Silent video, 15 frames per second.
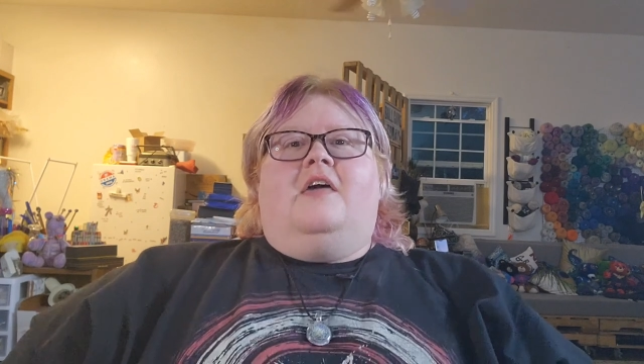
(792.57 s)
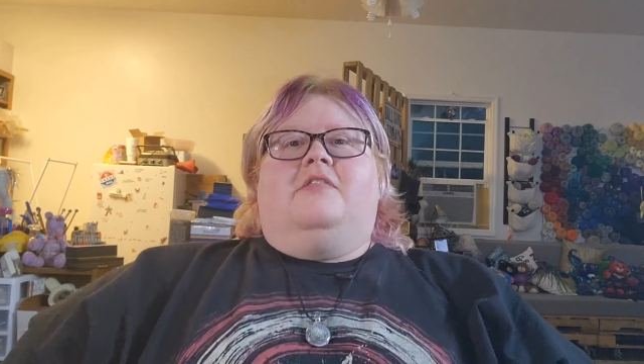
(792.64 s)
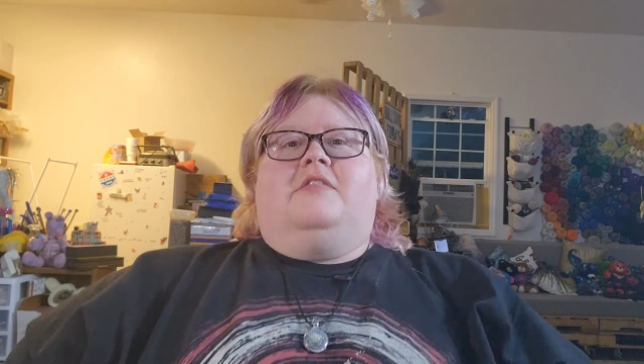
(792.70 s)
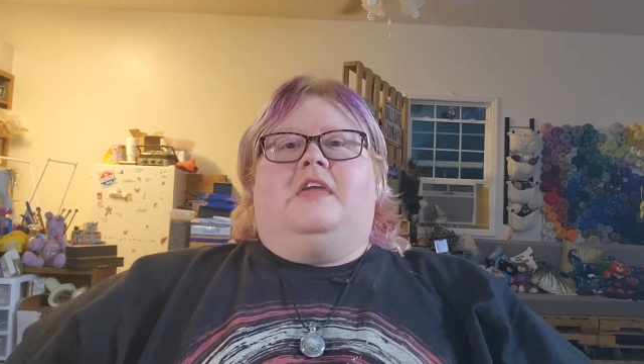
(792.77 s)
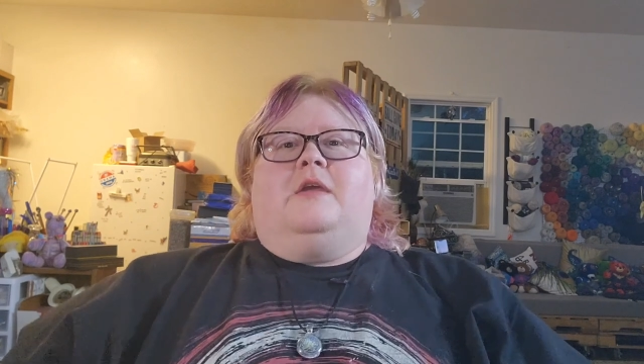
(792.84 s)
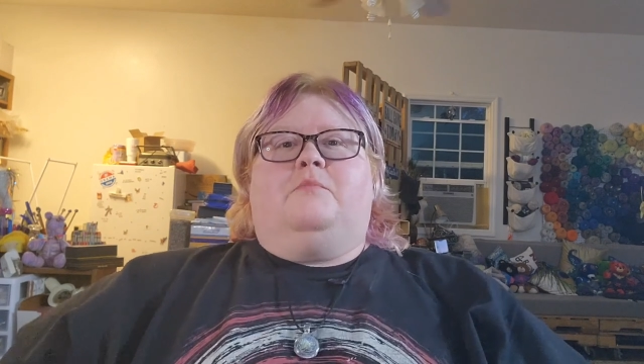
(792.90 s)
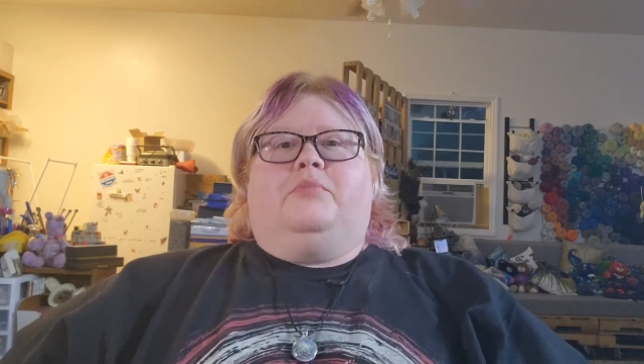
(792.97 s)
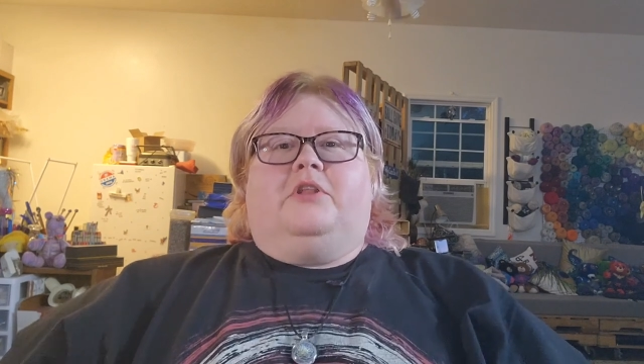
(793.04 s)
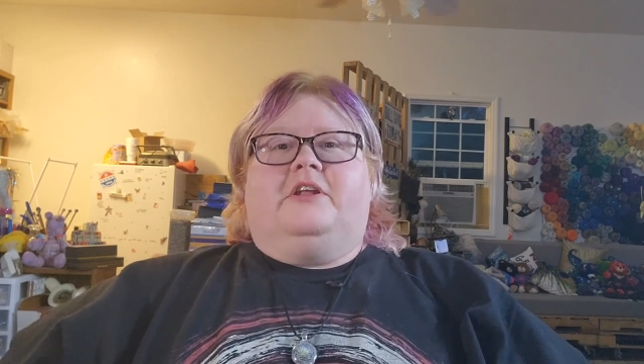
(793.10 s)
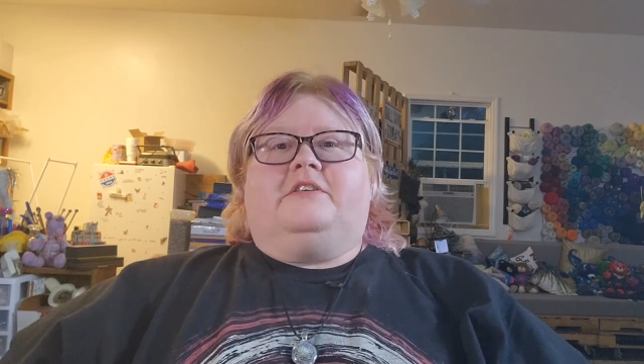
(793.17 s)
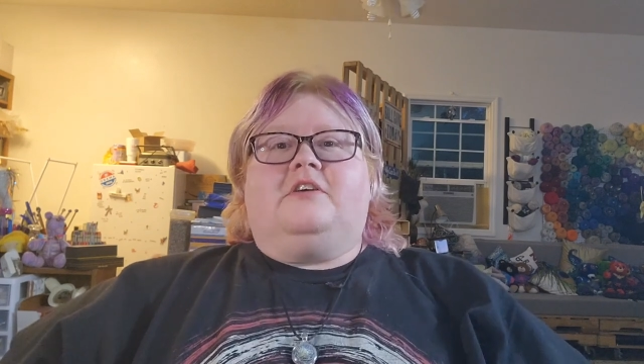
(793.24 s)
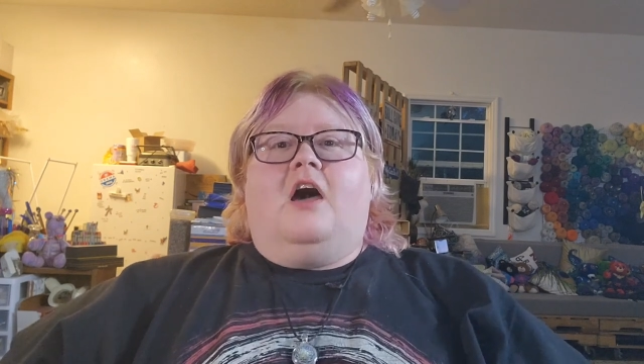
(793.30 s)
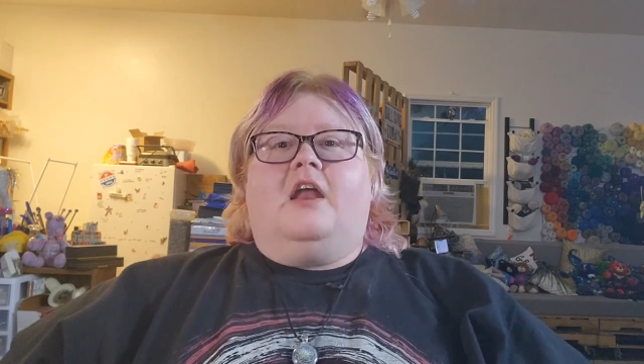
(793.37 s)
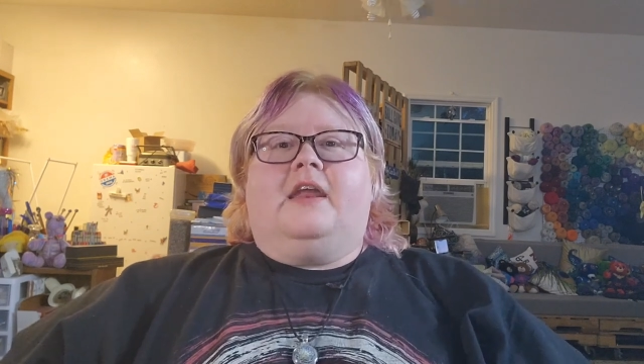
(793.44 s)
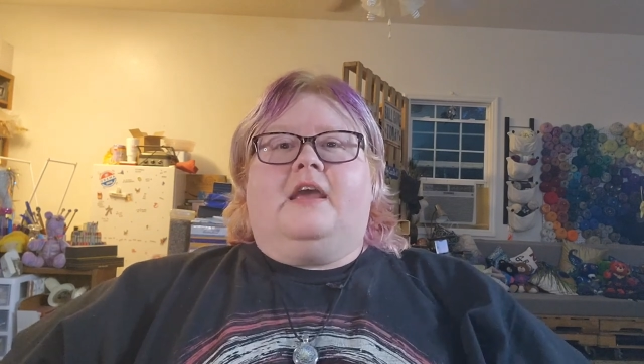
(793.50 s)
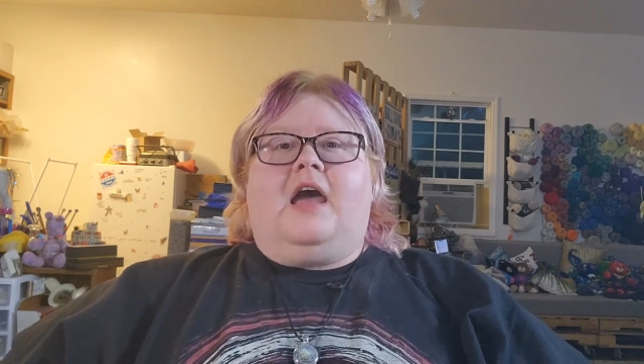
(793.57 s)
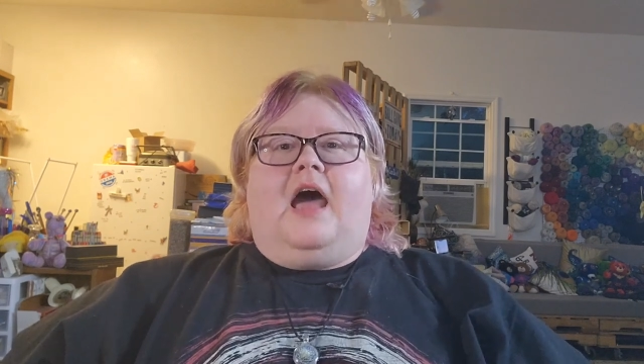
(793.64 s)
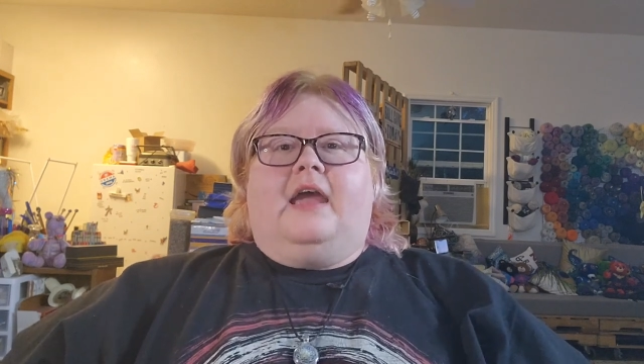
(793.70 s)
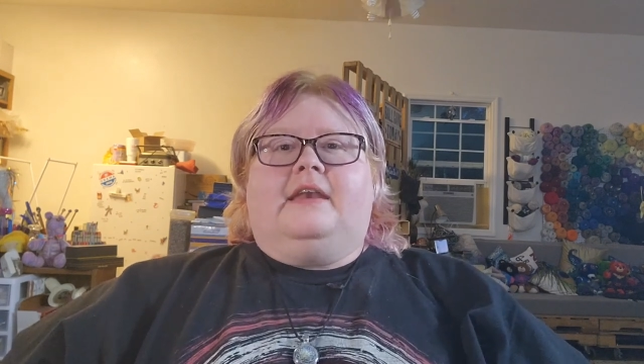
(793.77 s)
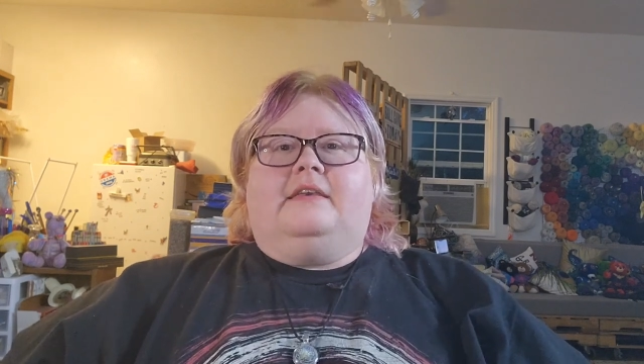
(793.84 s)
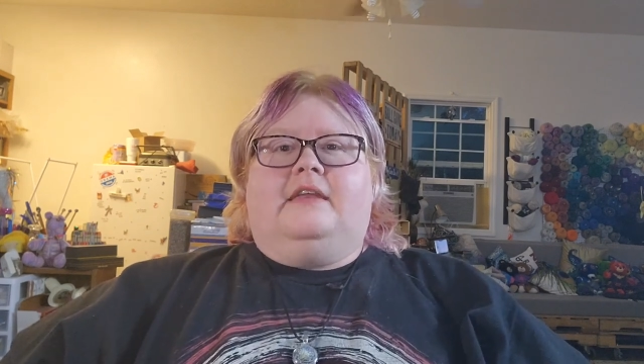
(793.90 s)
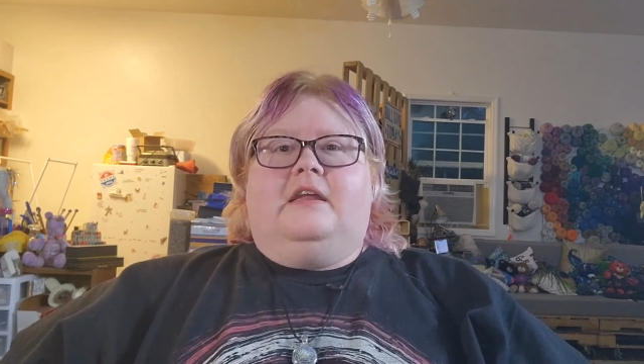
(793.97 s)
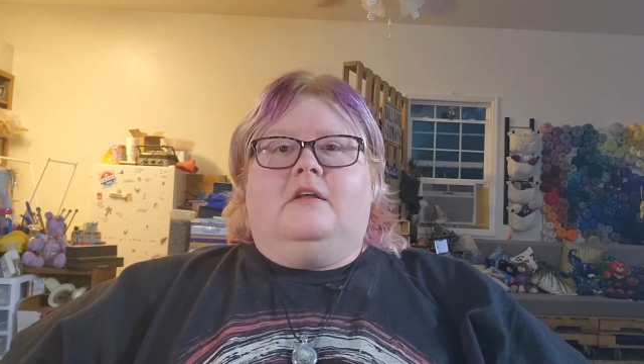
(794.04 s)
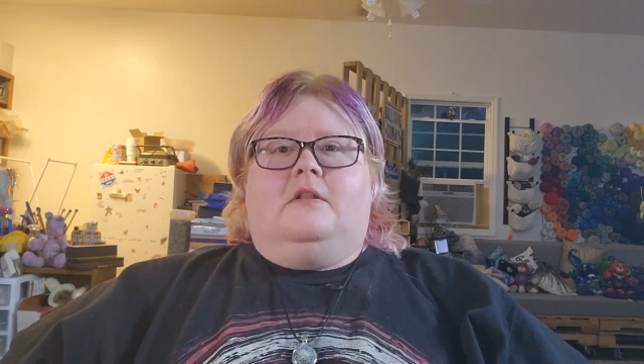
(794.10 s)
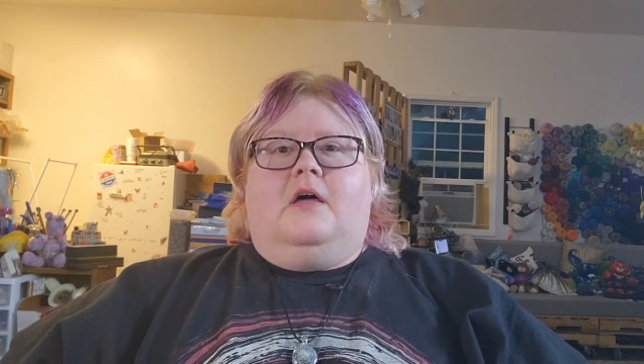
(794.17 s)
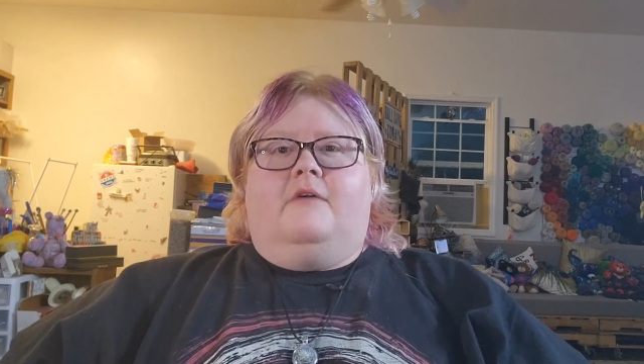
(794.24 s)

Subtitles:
the platonic ideal